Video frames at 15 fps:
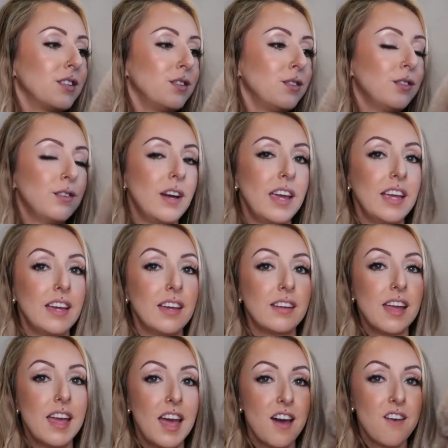two
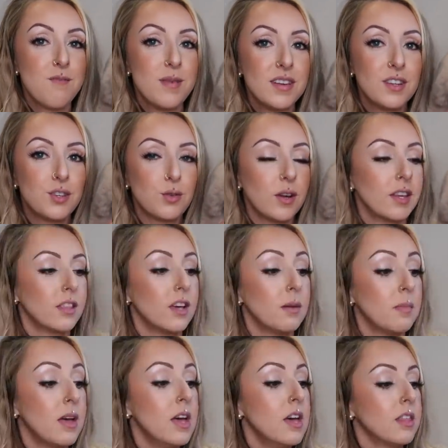and I have been enjoying
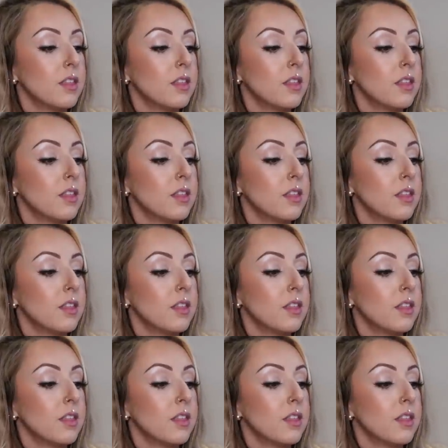them.